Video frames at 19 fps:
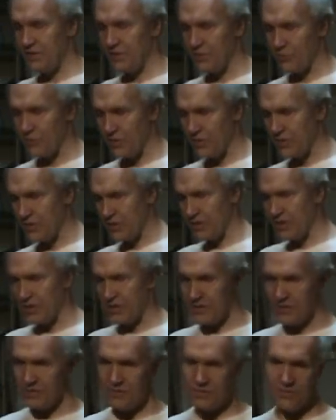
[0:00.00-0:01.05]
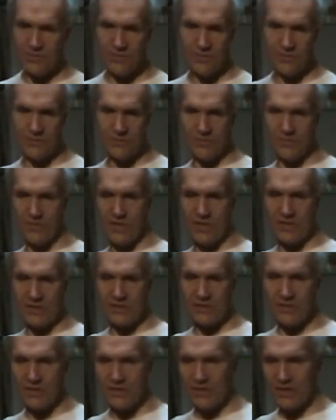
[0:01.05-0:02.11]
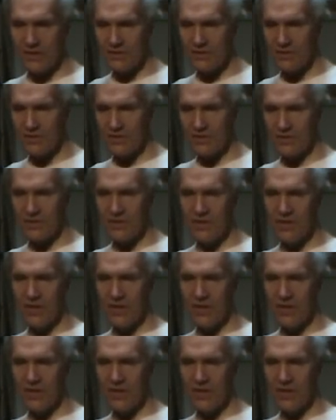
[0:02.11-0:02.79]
run the track saw down it, and